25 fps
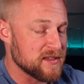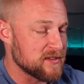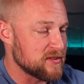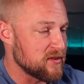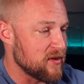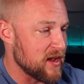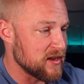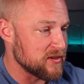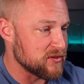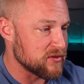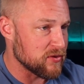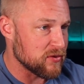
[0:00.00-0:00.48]

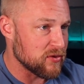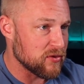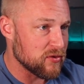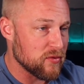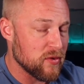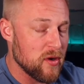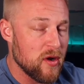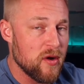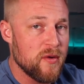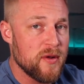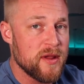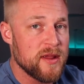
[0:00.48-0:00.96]
So as you're
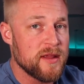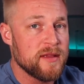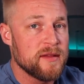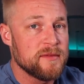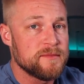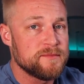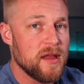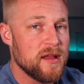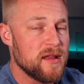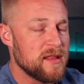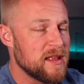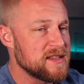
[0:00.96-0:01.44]

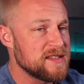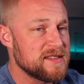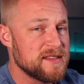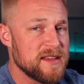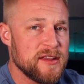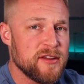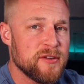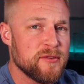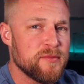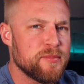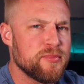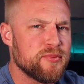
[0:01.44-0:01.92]
growing, let's
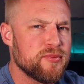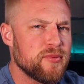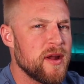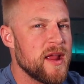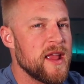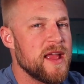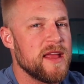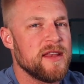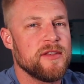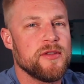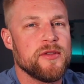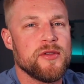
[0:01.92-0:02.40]
say you're
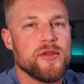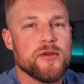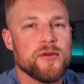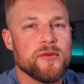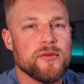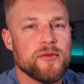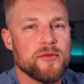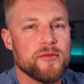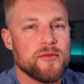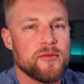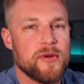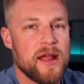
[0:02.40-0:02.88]
brand new,
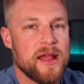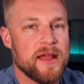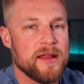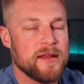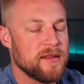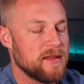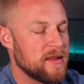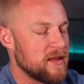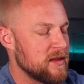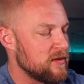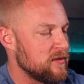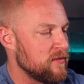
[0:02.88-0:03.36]

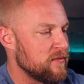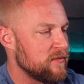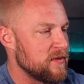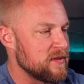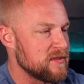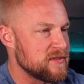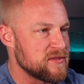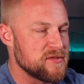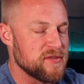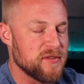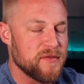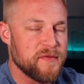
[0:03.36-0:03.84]
right? Like
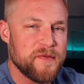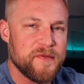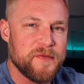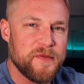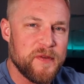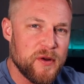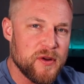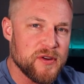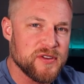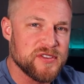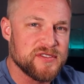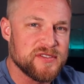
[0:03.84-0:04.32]
this is your
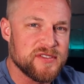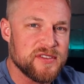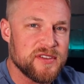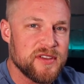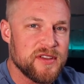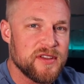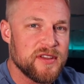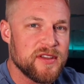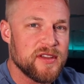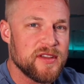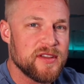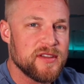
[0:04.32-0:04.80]
first
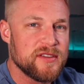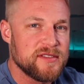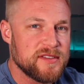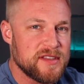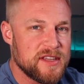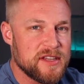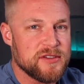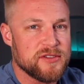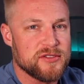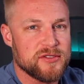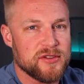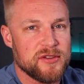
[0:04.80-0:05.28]

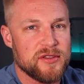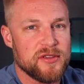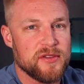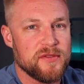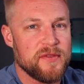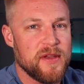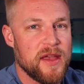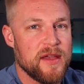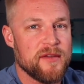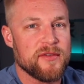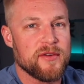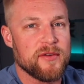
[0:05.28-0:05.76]
t-shirt
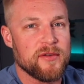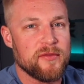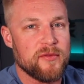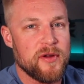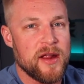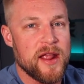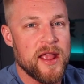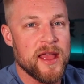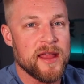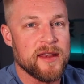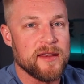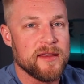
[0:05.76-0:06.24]
you've ever
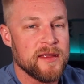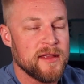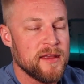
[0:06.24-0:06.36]
ran.